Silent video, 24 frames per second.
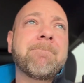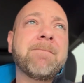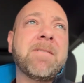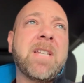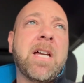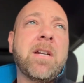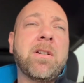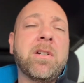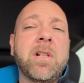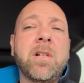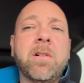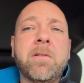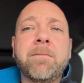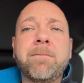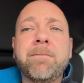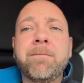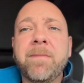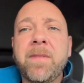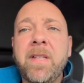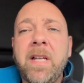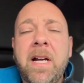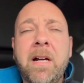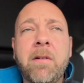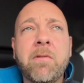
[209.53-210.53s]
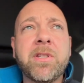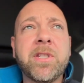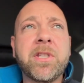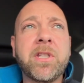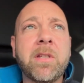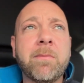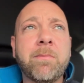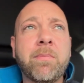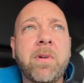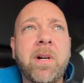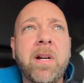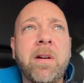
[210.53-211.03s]
I don't know I was to
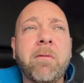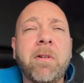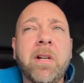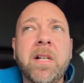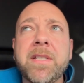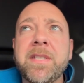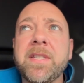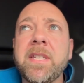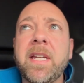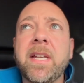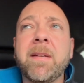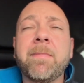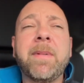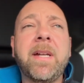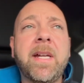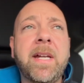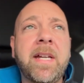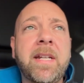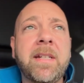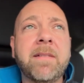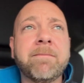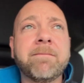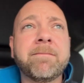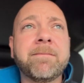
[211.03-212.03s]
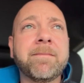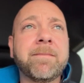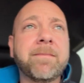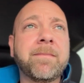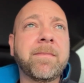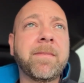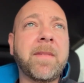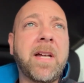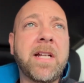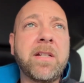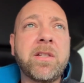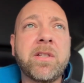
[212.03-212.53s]
the point where it's like, man,
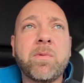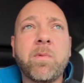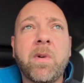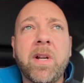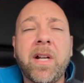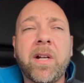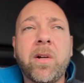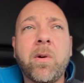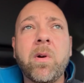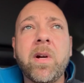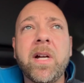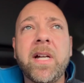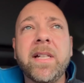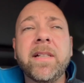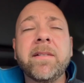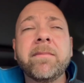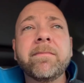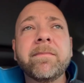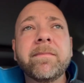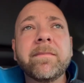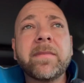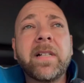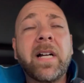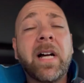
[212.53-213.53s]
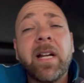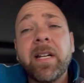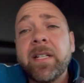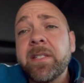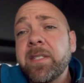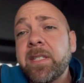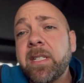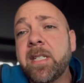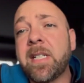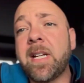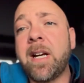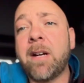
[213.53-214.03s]
I just want to quit.
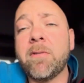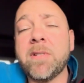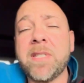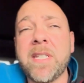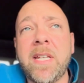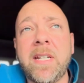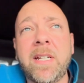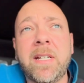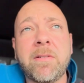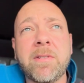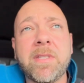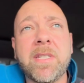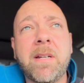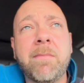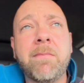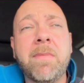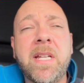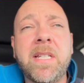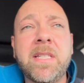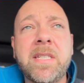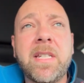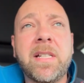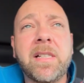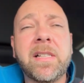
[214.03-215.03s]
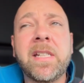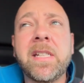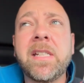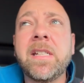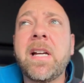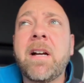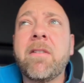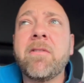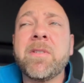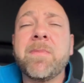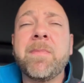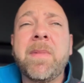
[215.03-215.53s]
Honestly, I was at, I was in a mentally,
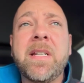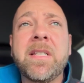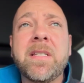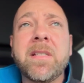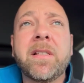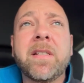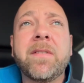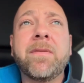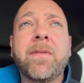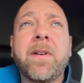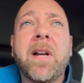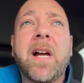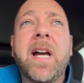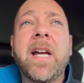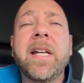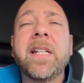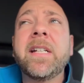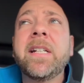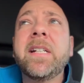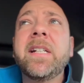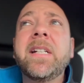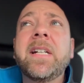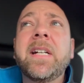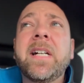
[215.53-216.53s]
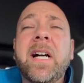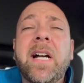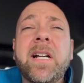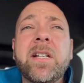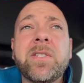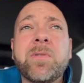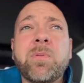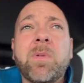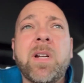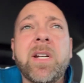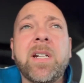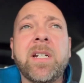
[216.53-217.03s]
I was mentally fried. I
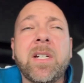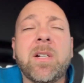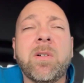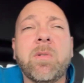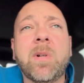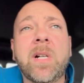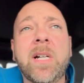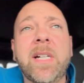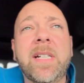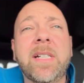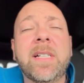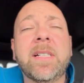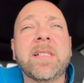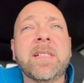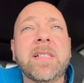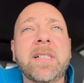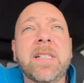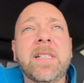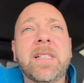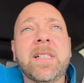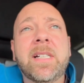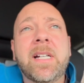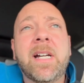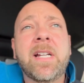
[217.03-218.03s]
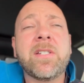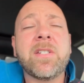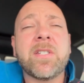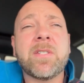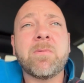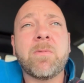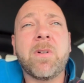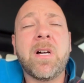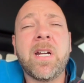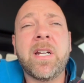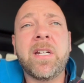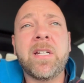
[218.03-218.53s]
just wanted to quit. I just
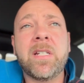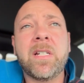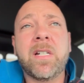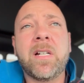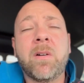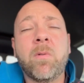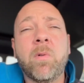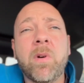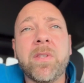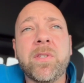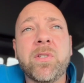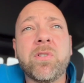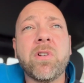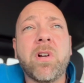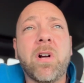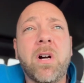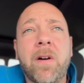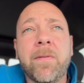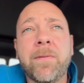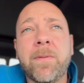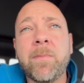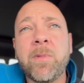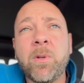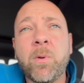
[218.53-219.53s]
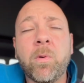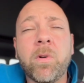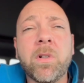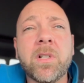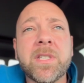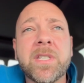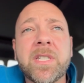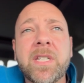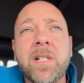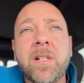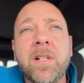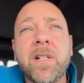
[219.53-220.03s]
wanted to withdraw from the
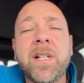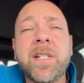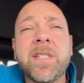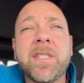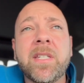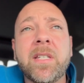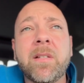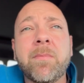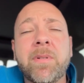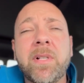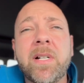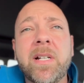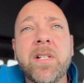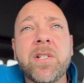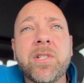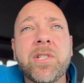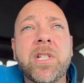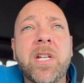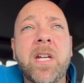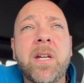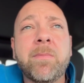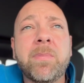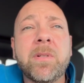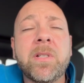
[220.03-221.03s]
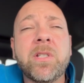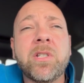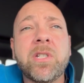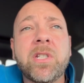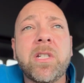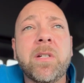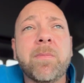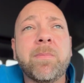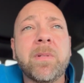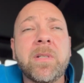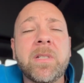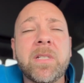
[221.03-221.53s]
World Series and the Players
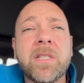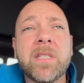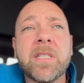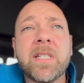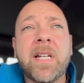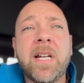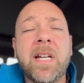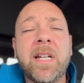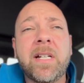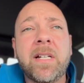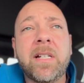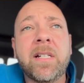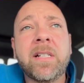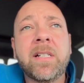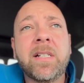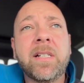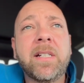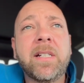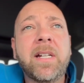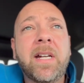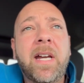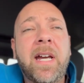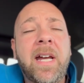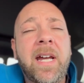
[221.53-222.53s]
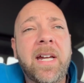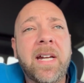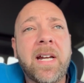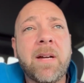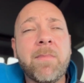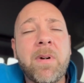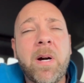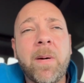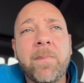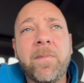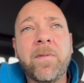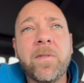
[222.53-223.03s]
Championship and just kind of hang
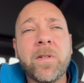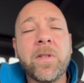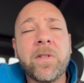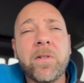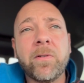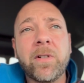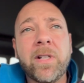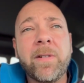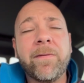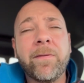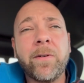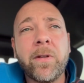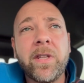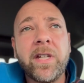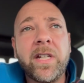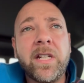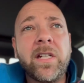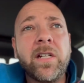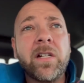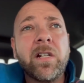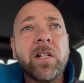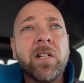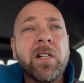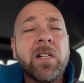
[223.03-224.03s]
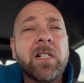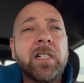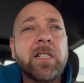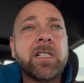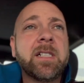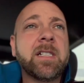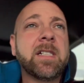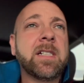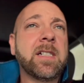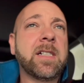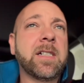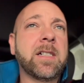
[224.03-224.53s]
them up for the for the year
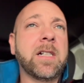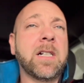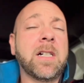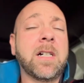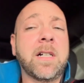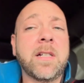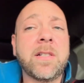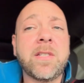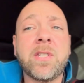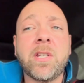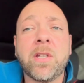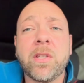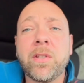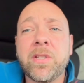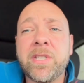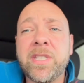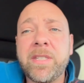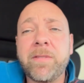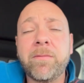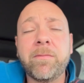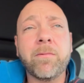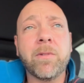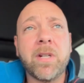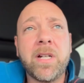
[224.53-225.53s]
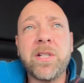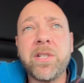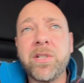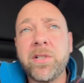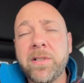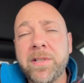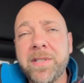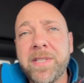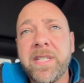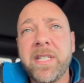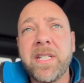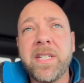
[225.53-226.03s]
uh, until the
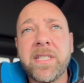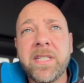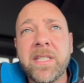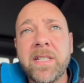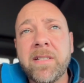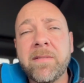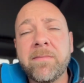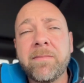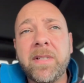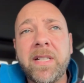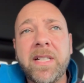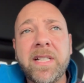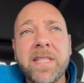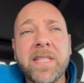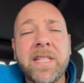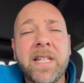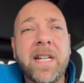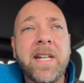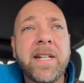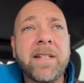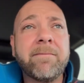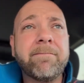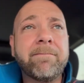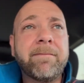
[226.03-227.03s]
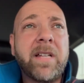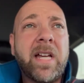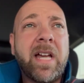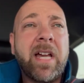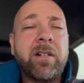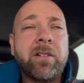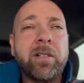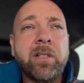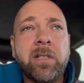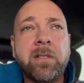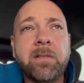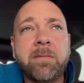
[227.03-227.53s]
regional season. But it's like I
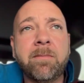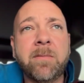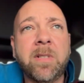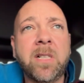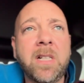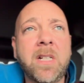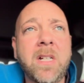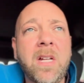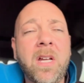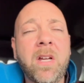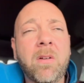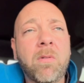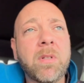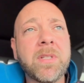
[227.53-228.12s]
don't know.